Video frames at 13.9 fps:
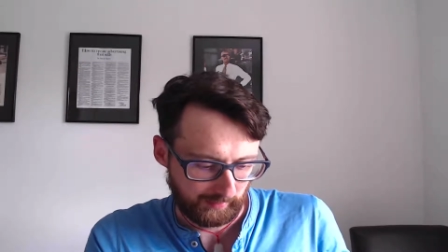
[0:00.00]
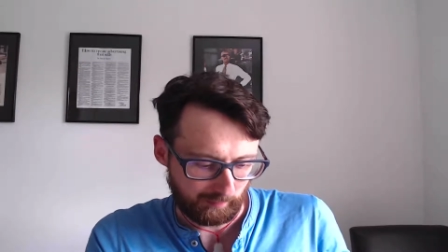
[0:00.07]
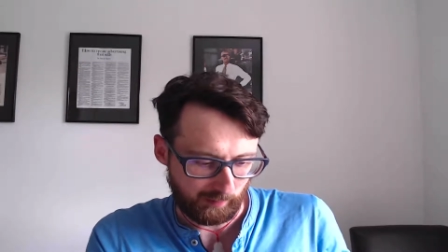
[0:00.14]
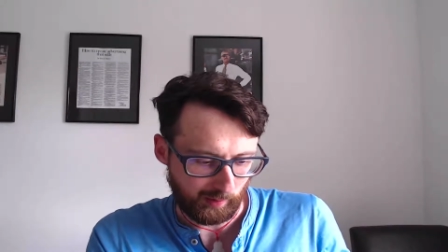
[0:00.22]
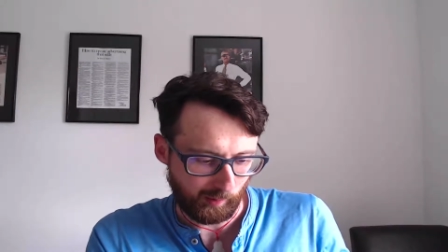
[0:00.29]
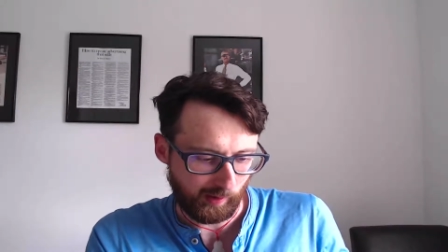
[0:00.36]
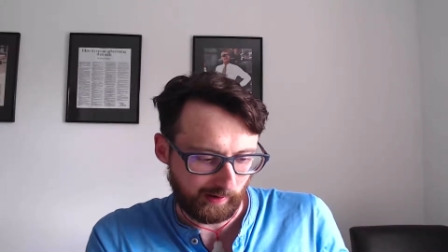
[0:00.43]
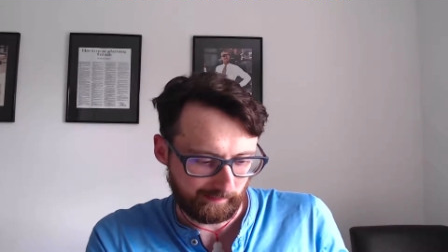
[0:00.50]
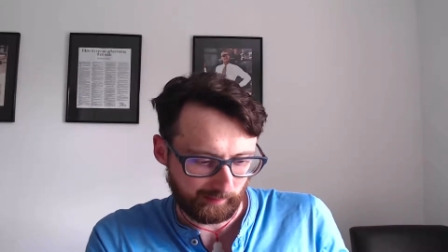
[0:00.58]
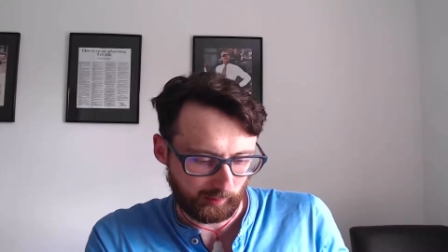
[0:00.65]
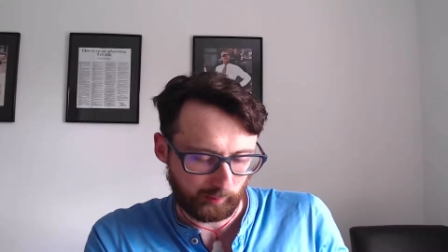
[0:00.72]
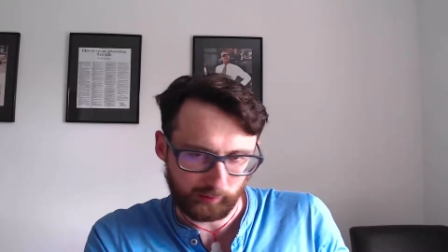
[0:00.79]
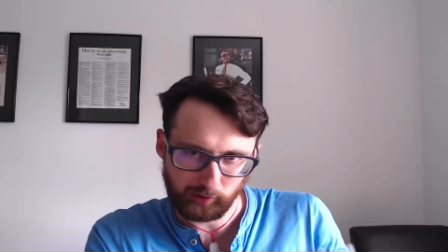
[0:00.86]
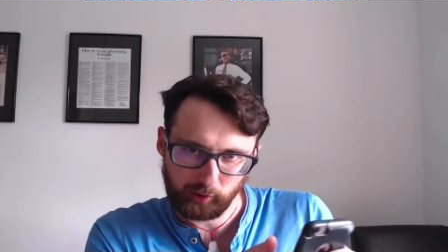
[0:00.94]
my wife
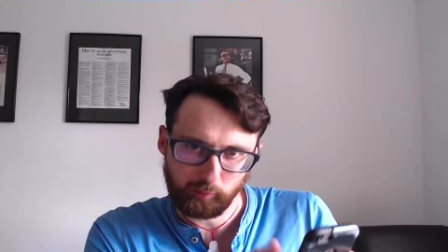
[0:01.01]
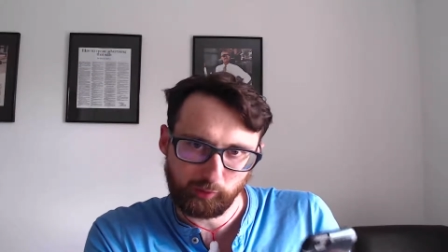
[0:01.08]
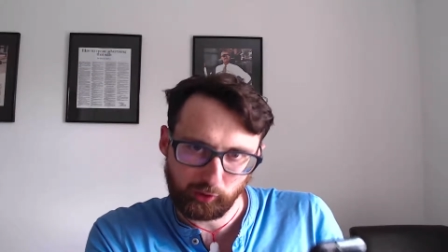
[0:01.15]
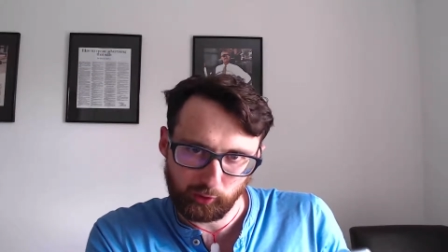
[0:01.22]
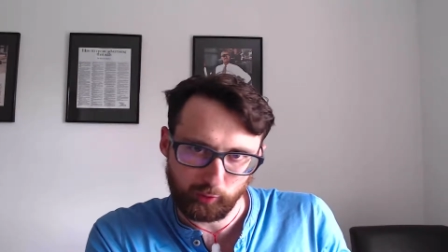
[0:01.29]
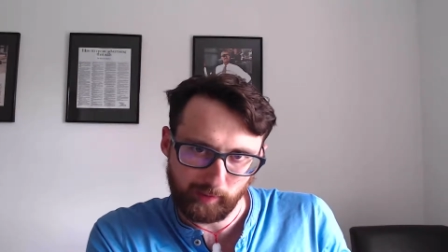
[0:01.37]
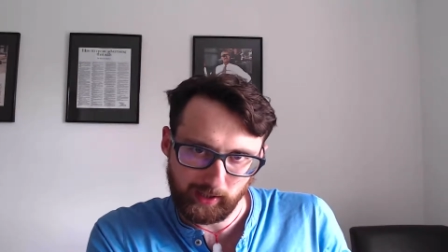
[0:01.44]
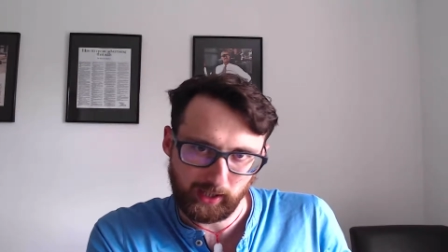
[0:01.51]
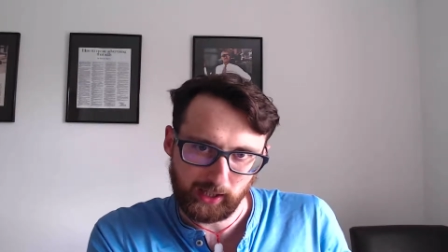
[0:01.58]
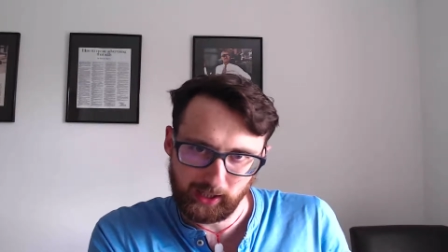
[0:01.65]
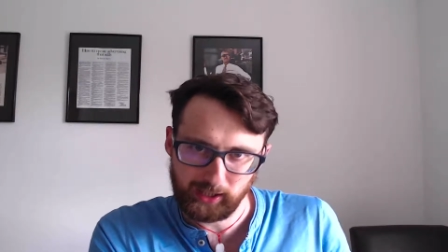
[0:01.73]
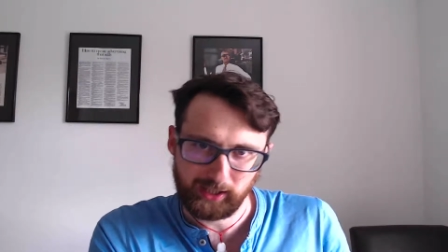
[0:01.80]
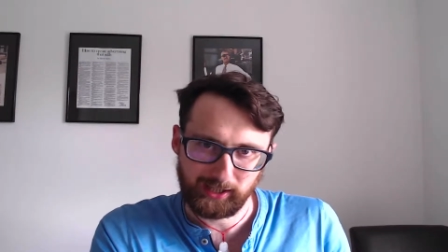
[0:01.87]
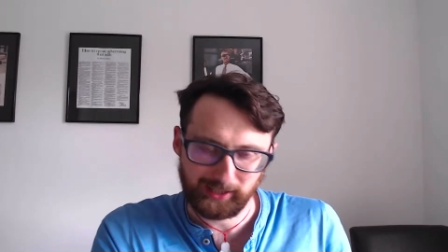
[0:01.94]
who's YouTubing
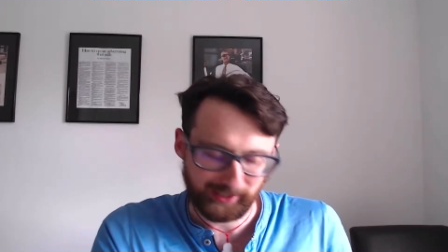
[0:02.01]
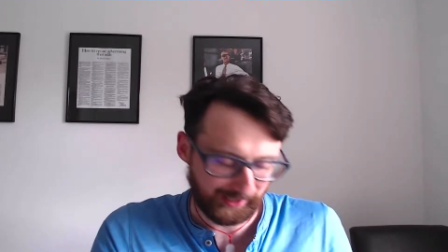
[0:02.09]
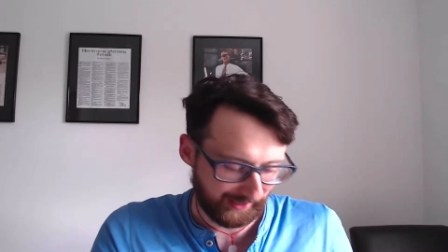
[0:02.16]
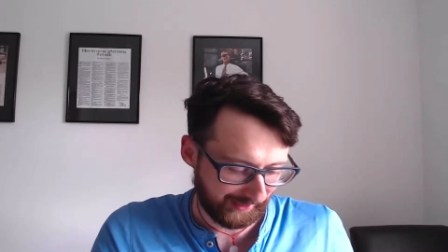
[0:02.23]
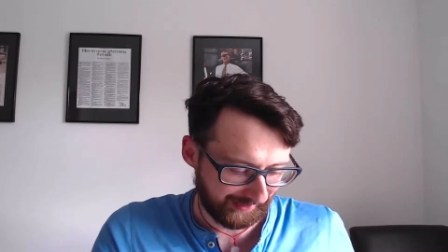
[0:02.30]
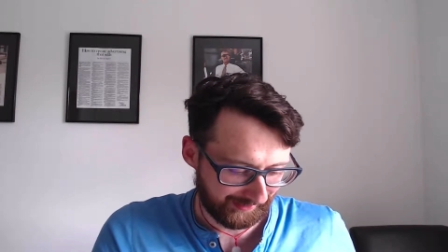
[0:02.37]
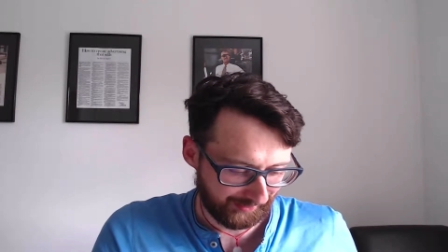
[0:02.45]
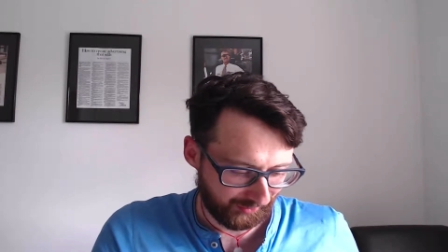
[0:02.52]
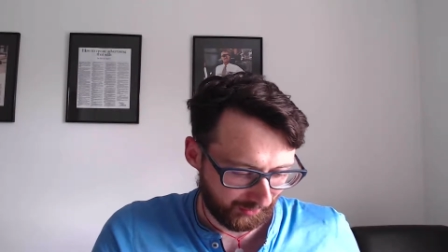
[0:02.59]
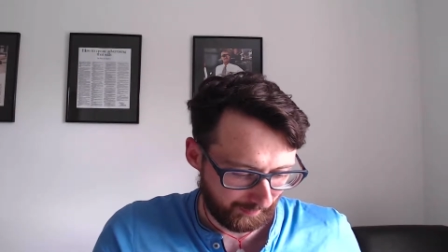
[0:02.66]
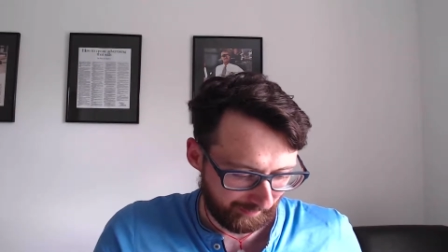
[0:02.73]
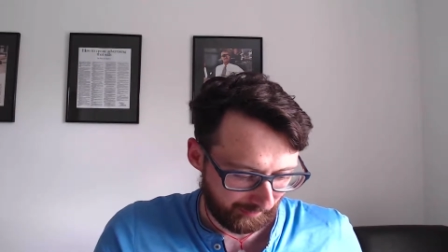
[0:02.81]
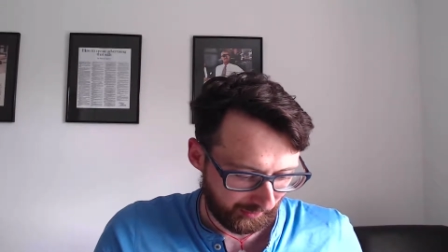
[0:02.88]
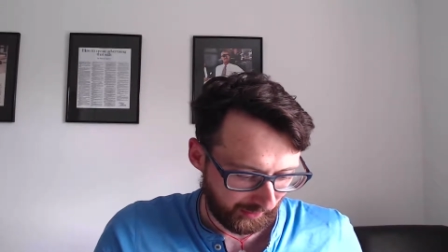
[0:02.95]
uh, just
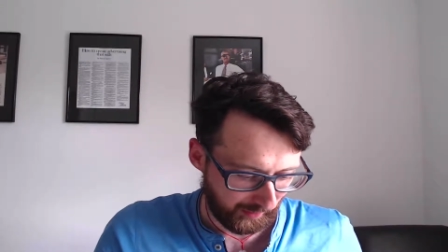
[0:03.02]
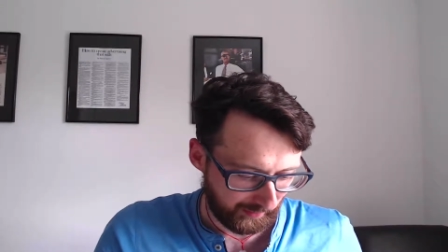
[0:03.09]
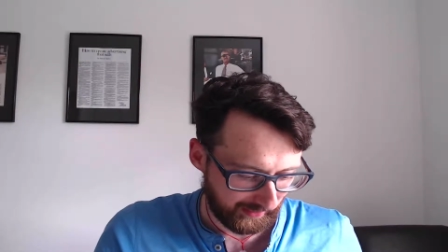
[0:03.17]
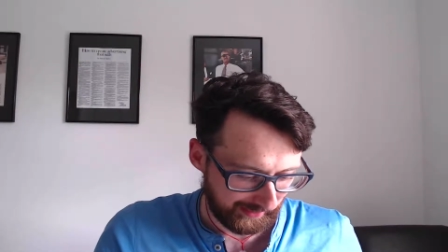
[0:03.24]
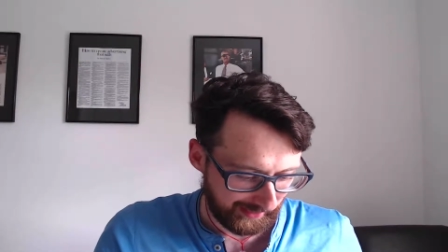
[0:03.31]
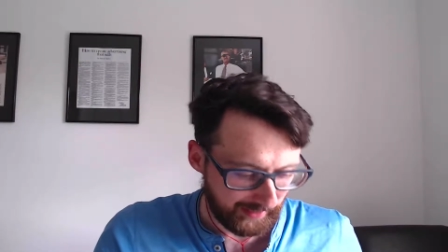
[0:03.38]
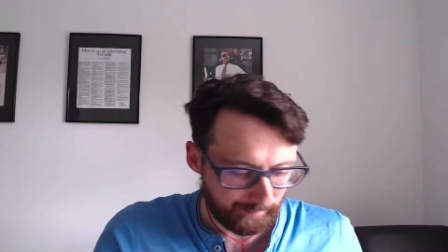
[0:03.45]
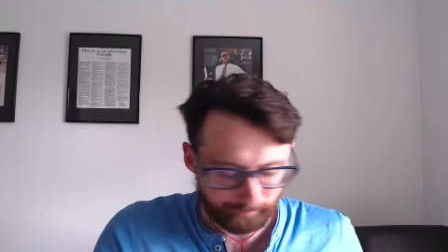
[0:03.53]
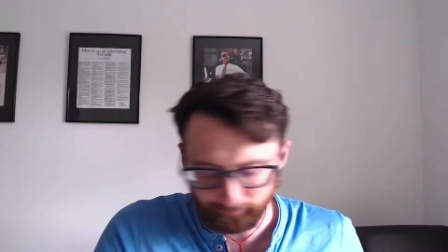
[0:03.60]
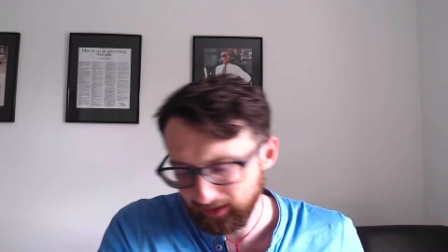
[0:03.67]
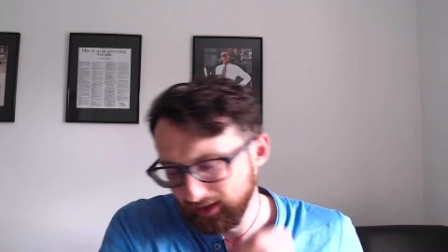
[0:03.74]
before she goes to sleep,